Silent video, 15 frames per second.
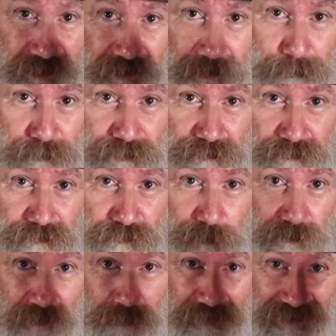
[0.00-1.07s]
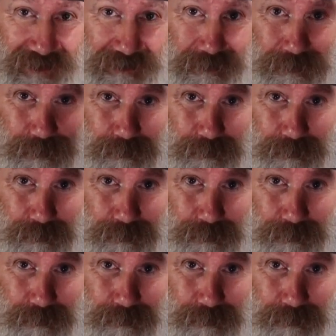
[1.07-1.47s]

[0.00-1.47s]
up for my pack.